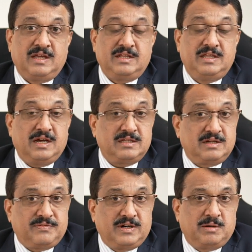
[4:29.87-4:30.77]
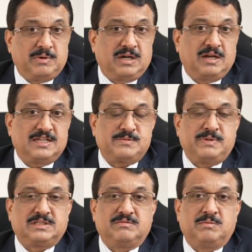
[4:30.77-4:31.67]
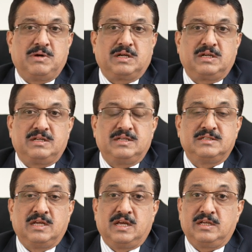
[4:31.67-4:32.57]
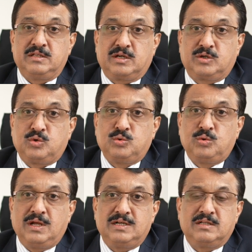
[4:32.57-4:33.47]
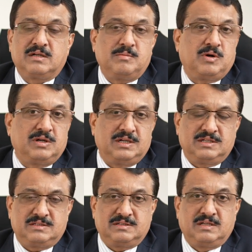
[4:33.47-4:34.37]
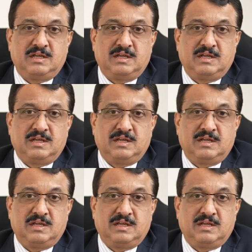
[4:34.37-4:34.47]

The other fundamental aspects of the market is the crude and the commodities.